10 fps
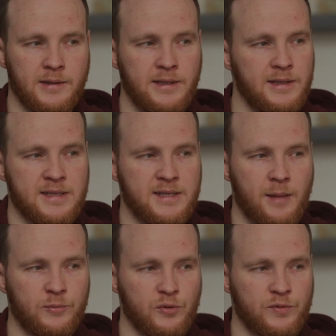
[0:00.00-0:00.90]
did the
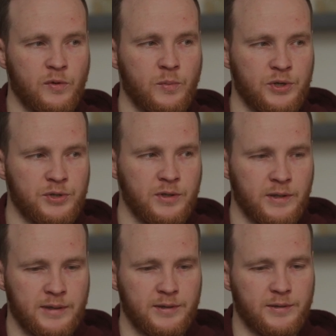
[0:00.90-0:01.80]
same
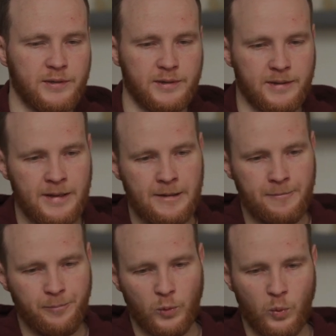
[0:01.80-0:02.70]
transformation and
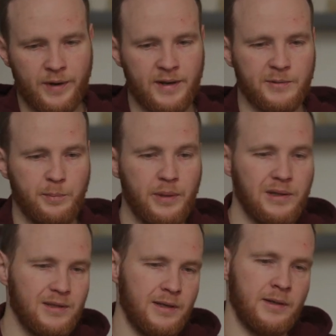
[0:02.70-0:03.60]
were not
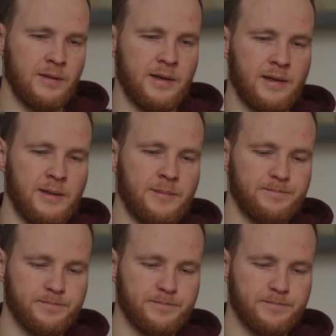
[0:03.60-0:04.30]
built in the